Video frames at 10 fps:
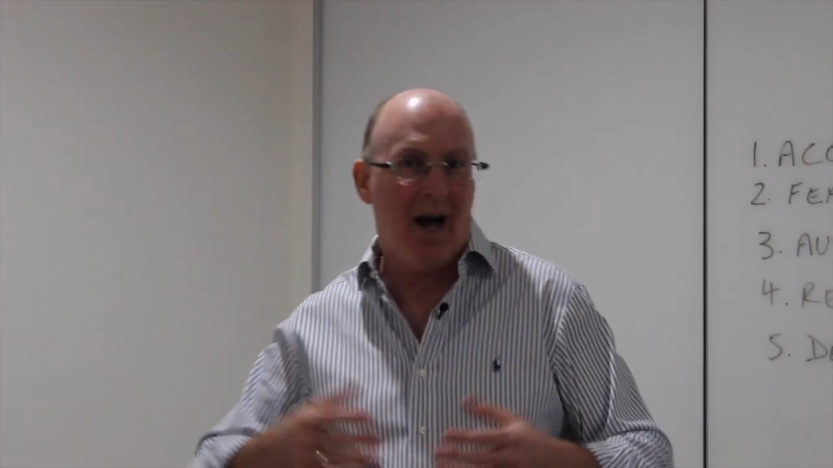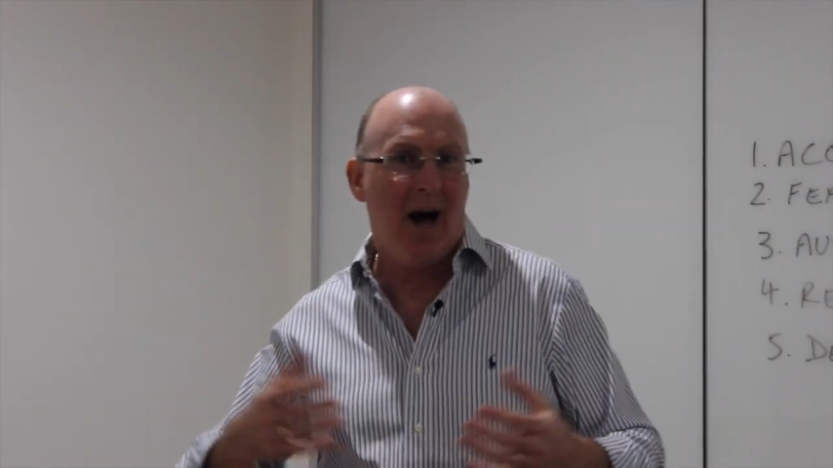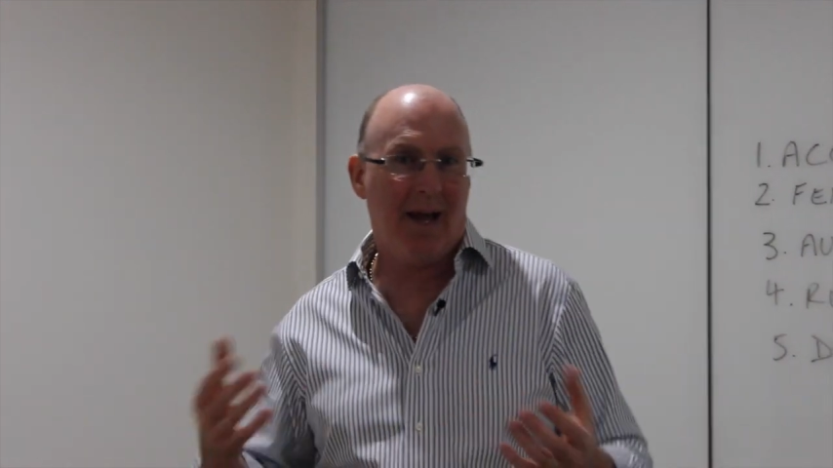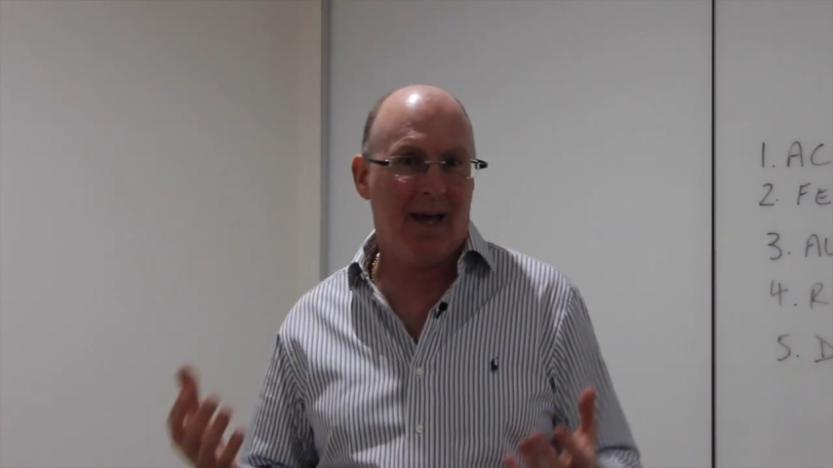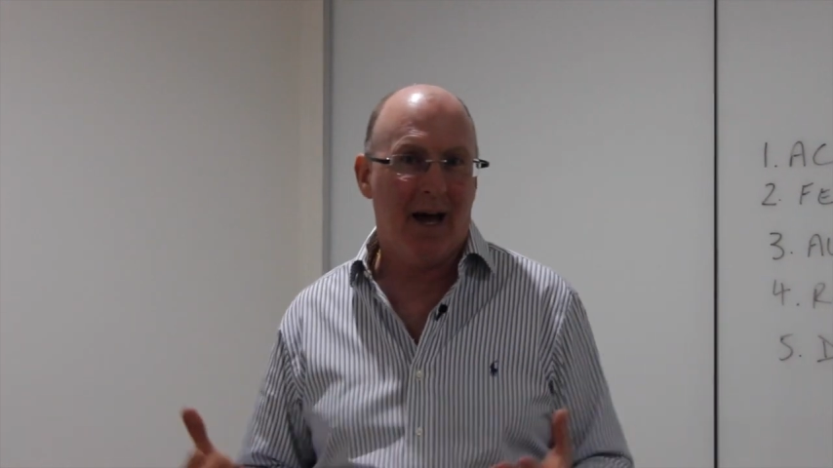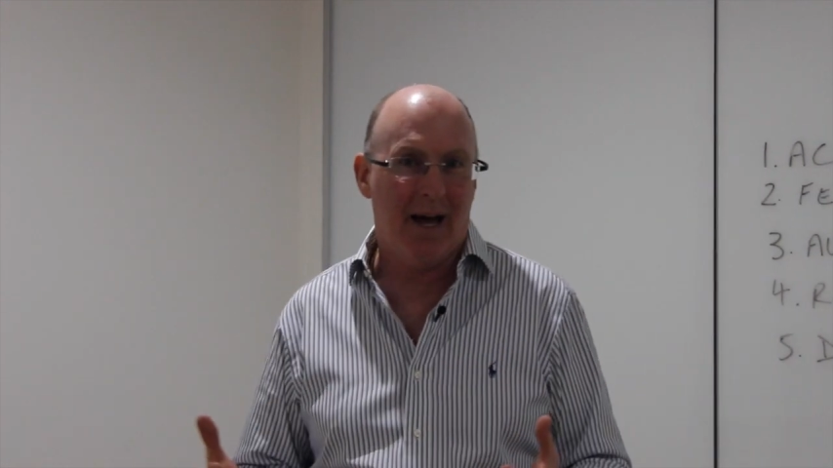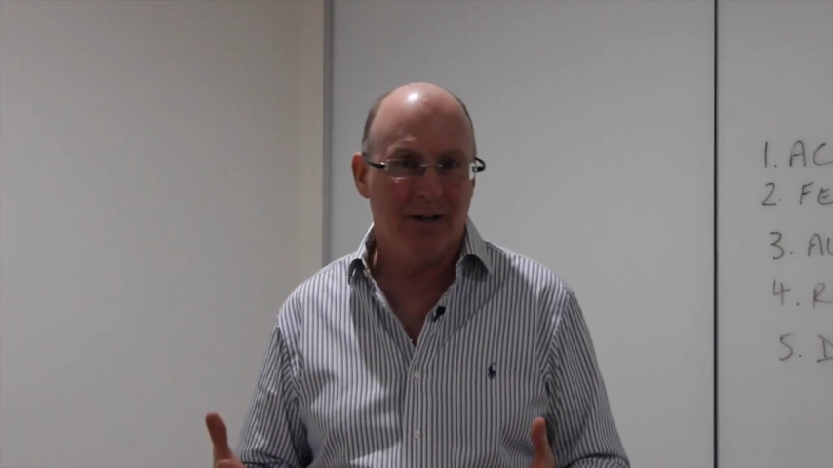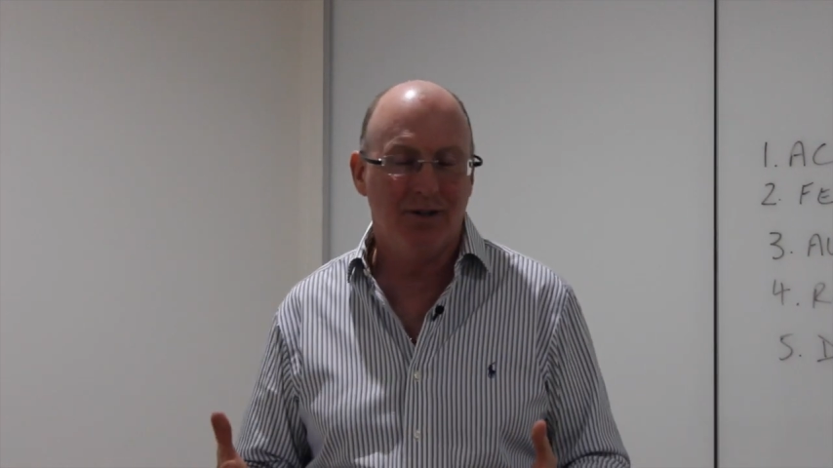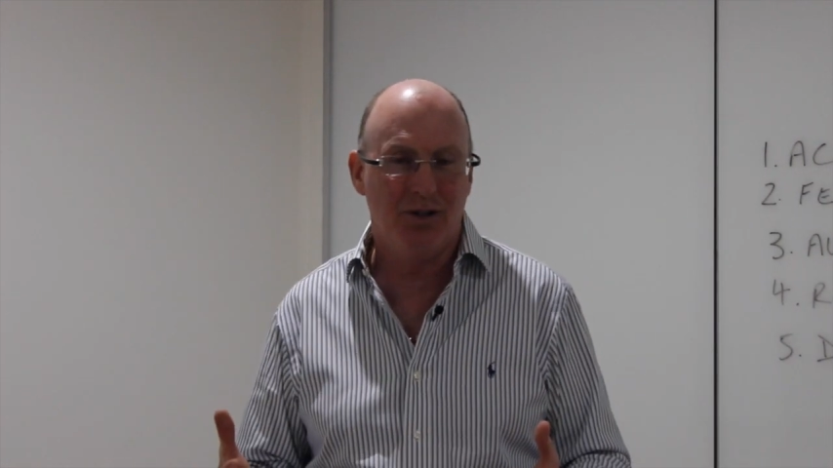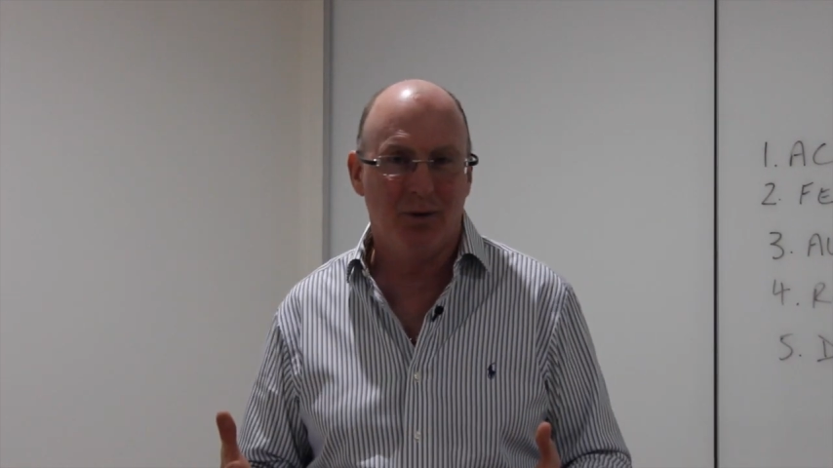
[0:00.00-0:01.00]
I
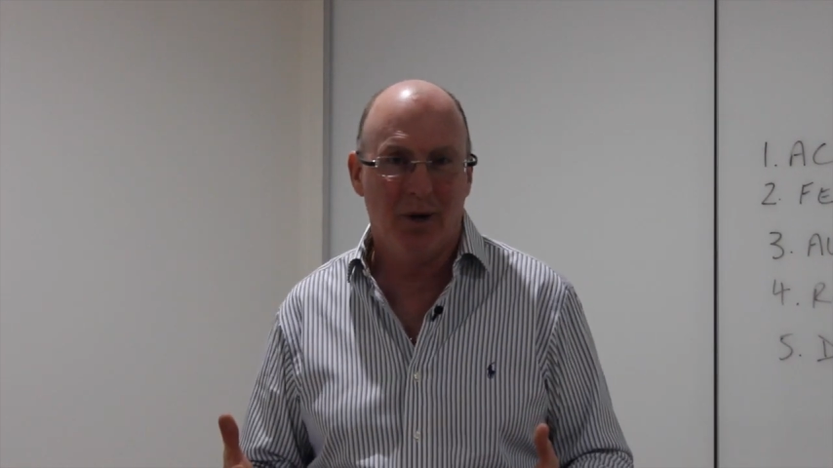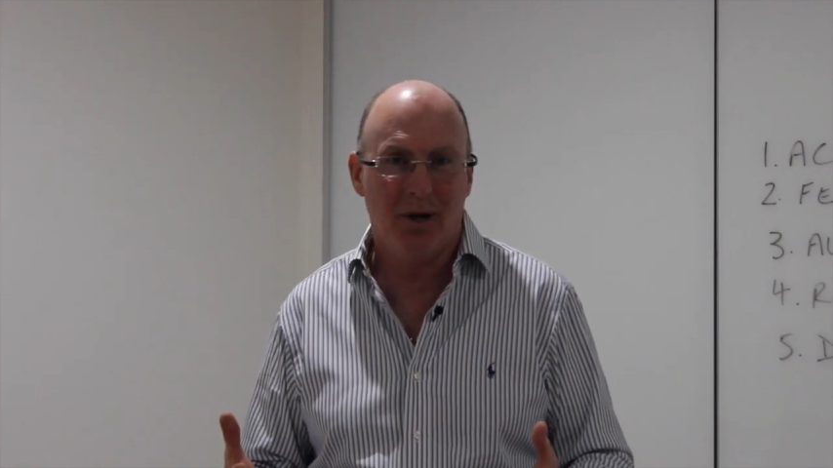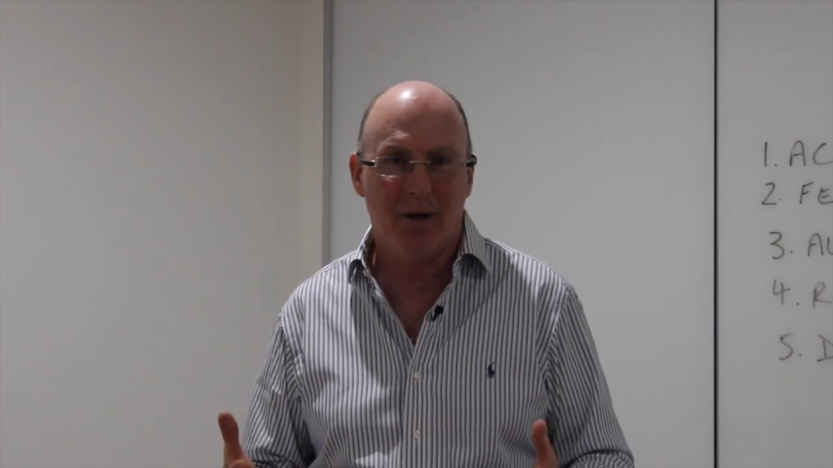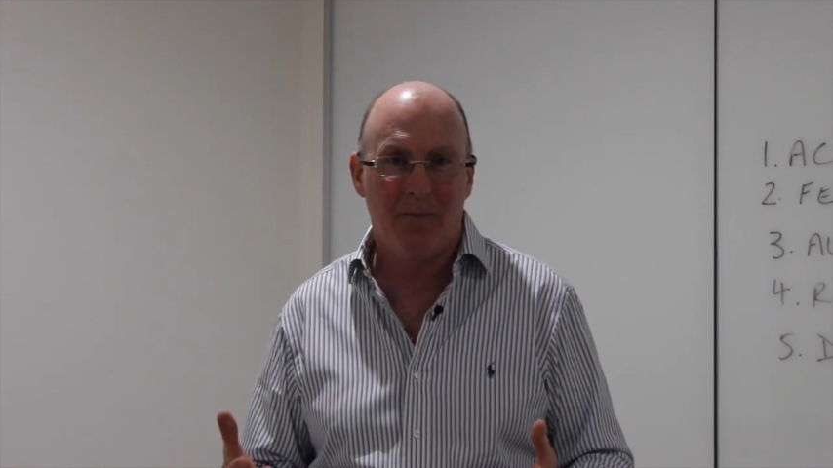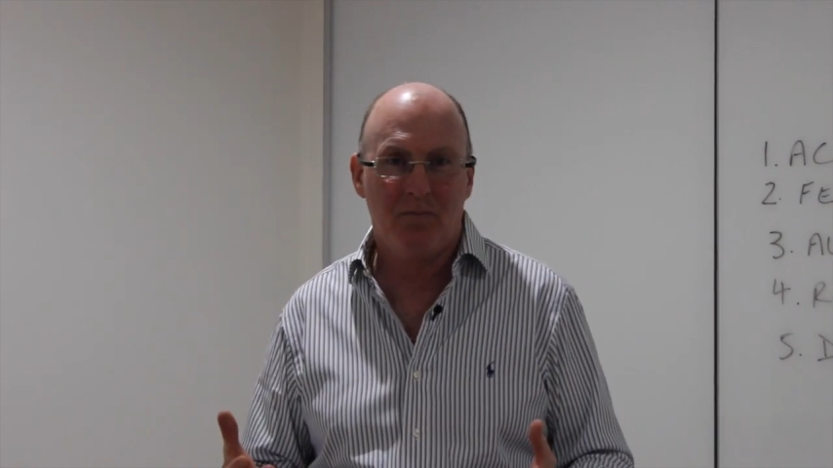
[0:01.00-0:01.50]
can't do it,